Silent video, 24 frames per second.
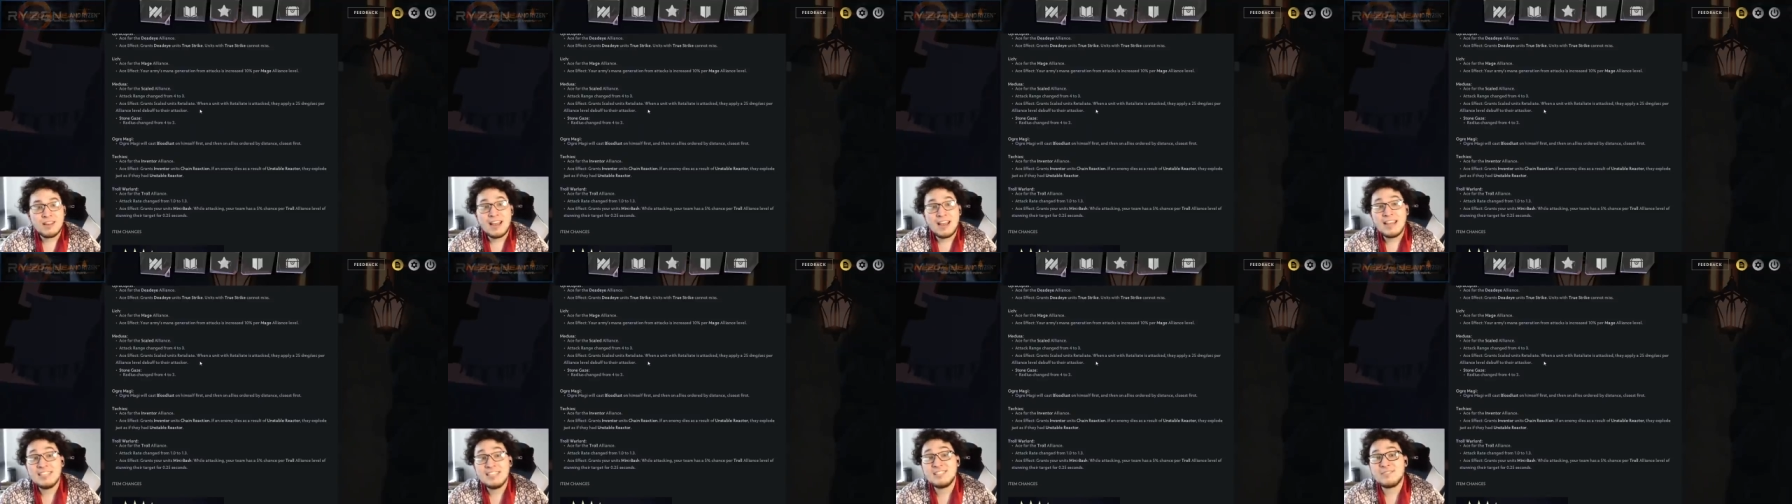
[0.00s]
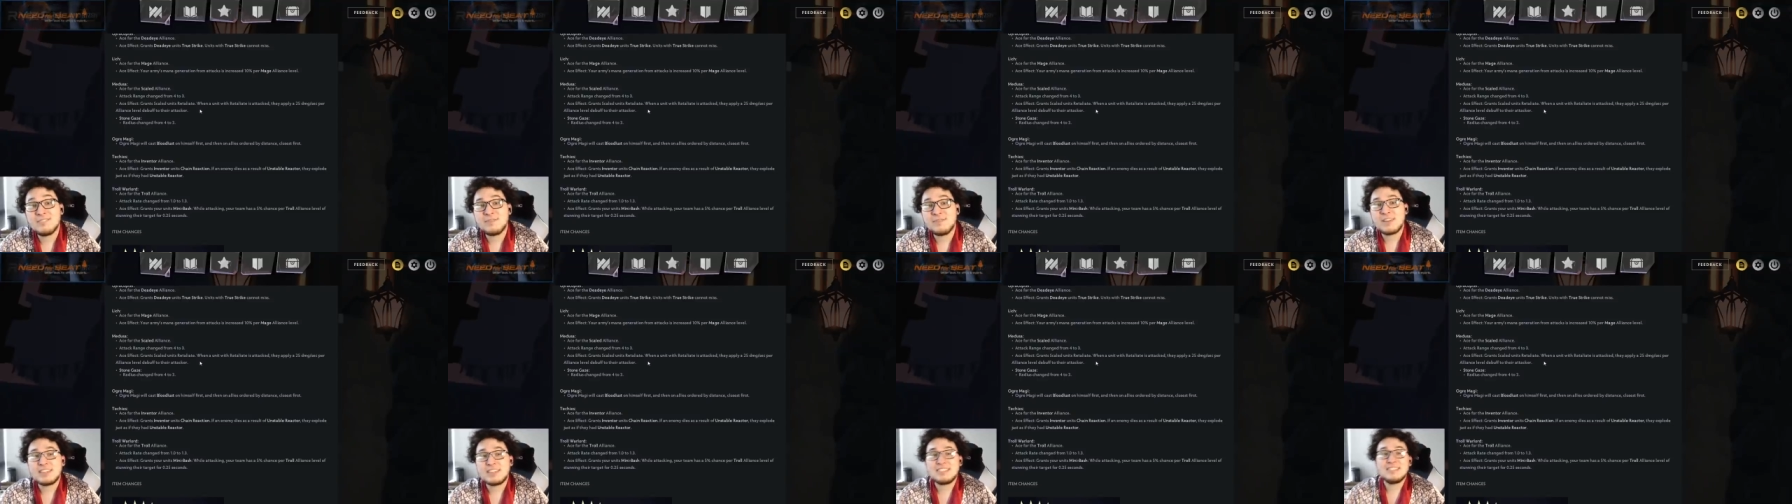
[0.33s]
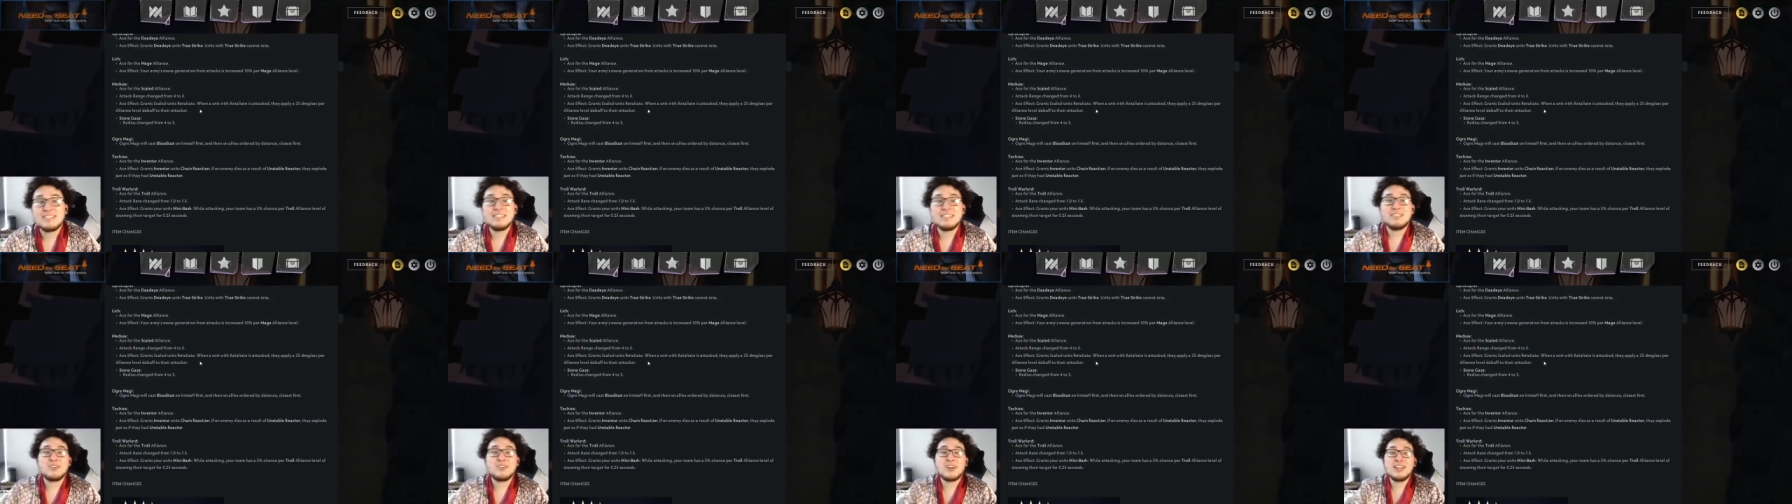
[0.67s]
Ace effect
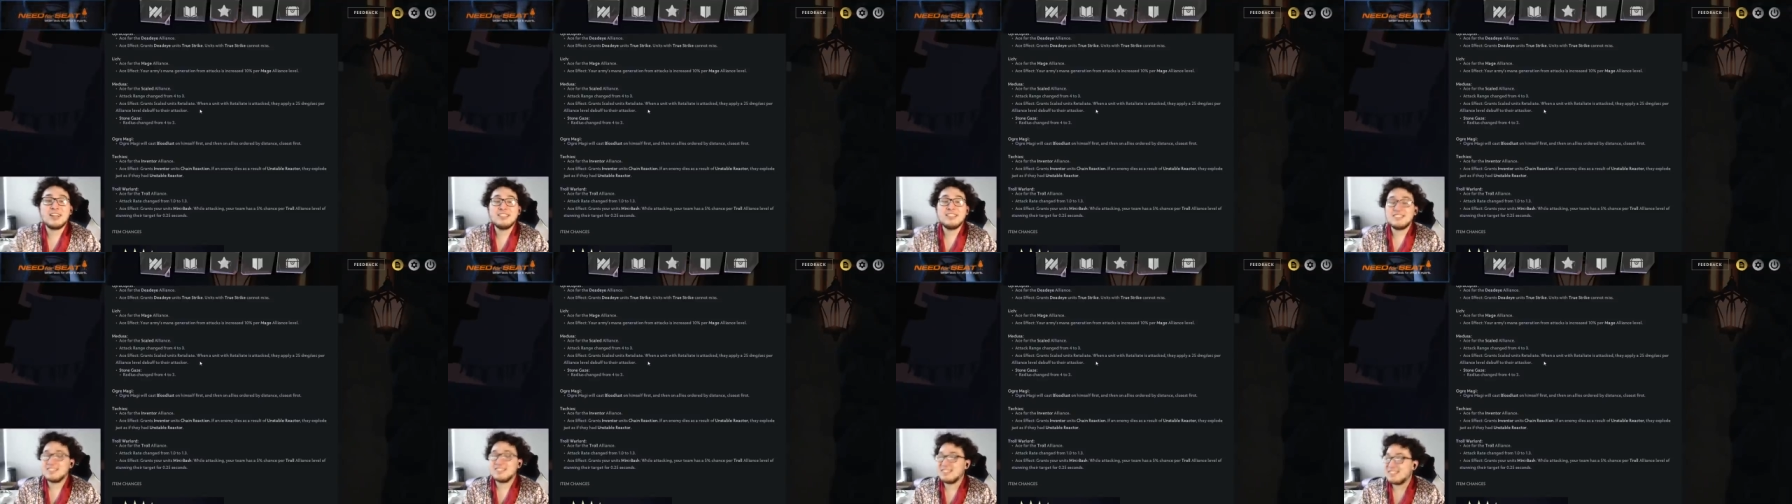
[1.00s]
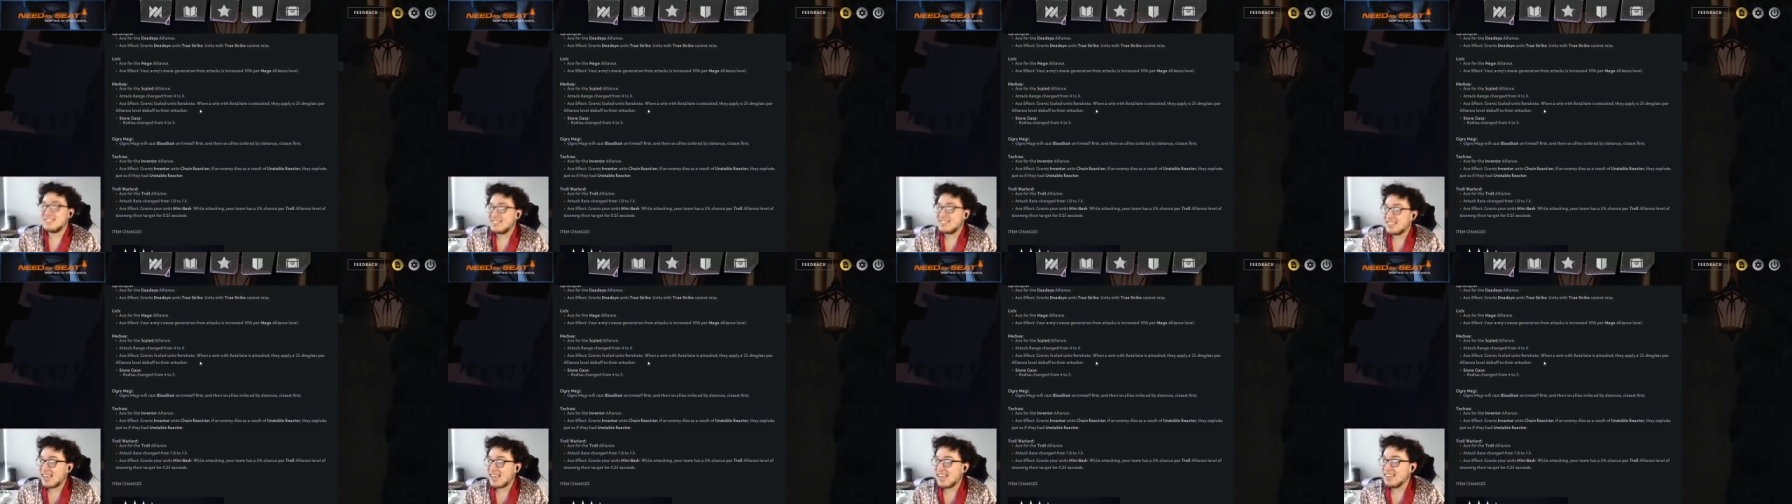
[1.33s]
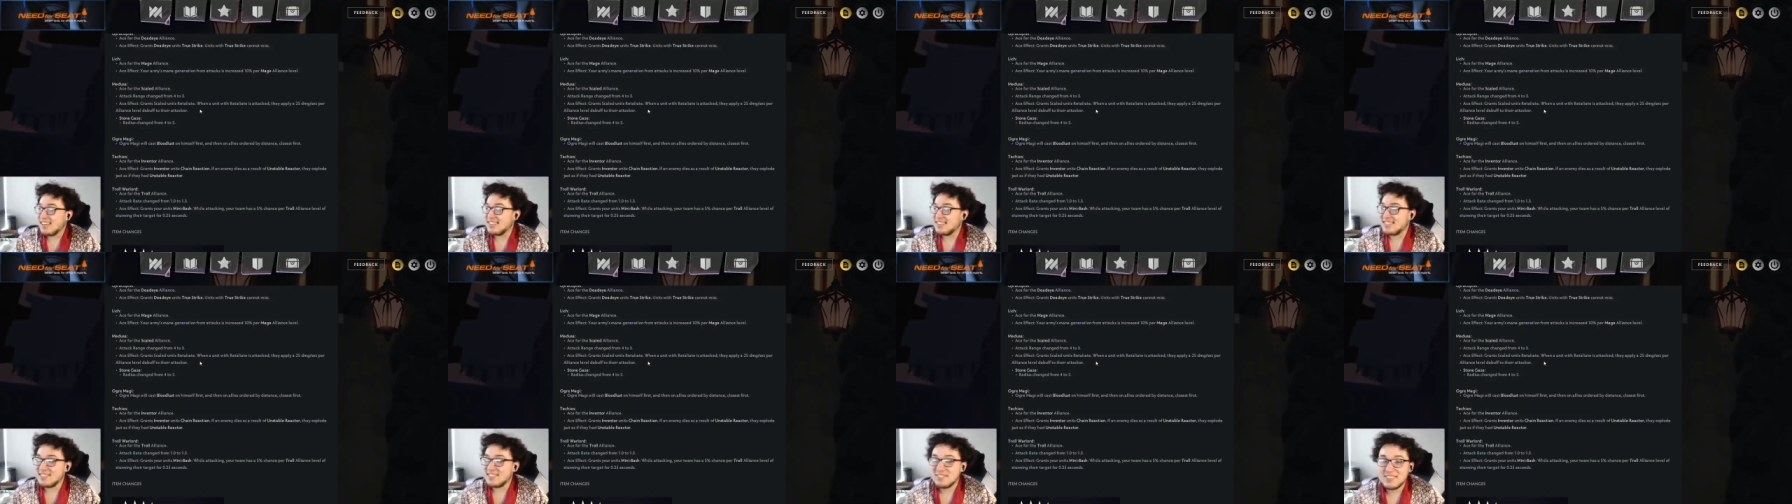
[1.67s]
grants
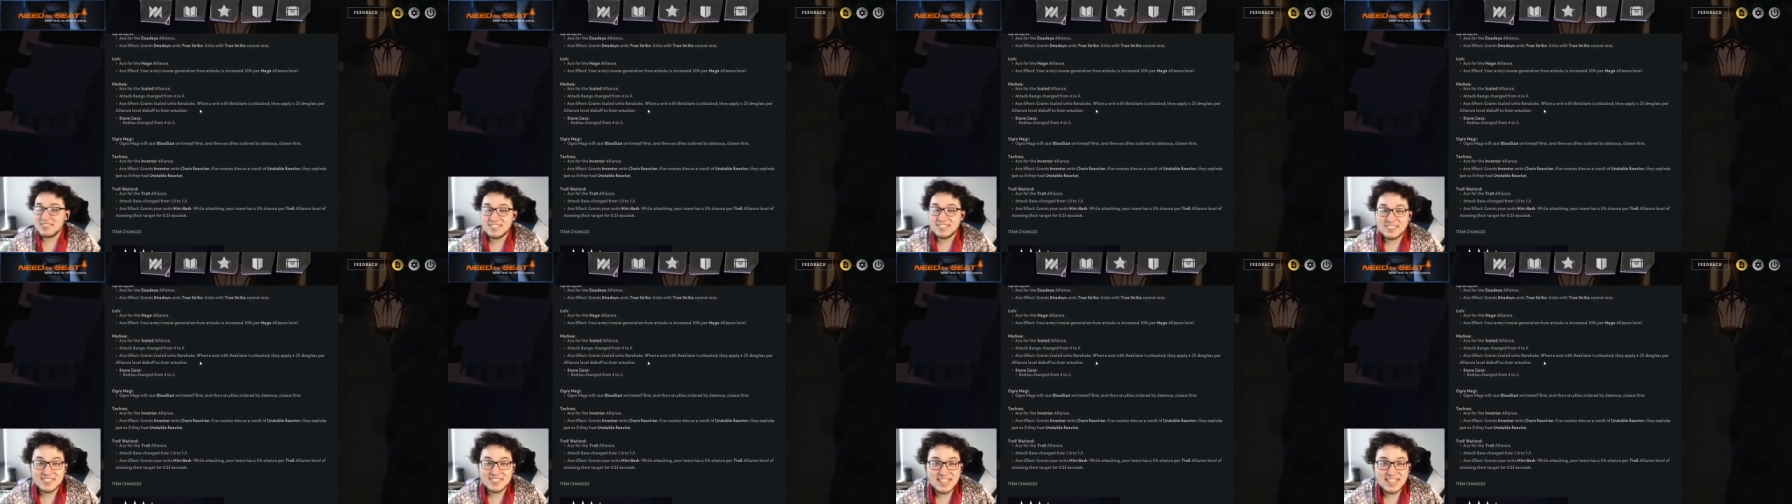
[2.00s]
scaled units